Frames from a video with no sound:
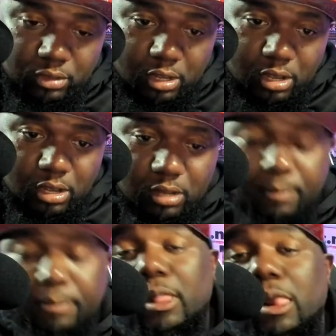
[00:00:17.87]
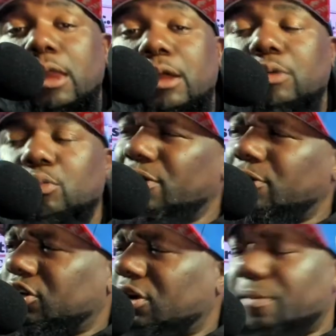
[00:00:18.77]
We're going to
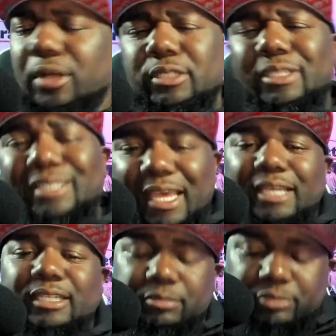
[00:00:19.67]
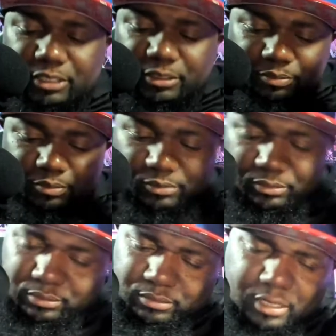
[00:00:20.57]
talk about today is some shit a
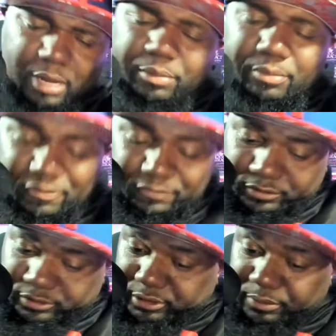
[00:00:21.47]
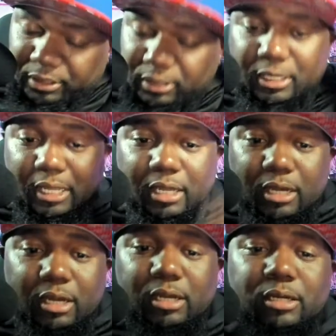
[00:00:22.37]
couple of motherfuckers sent me today
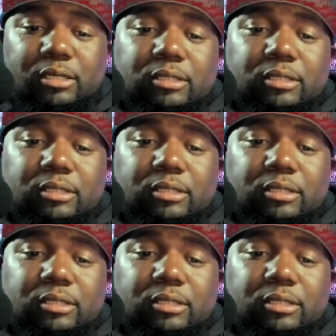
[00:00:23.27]
about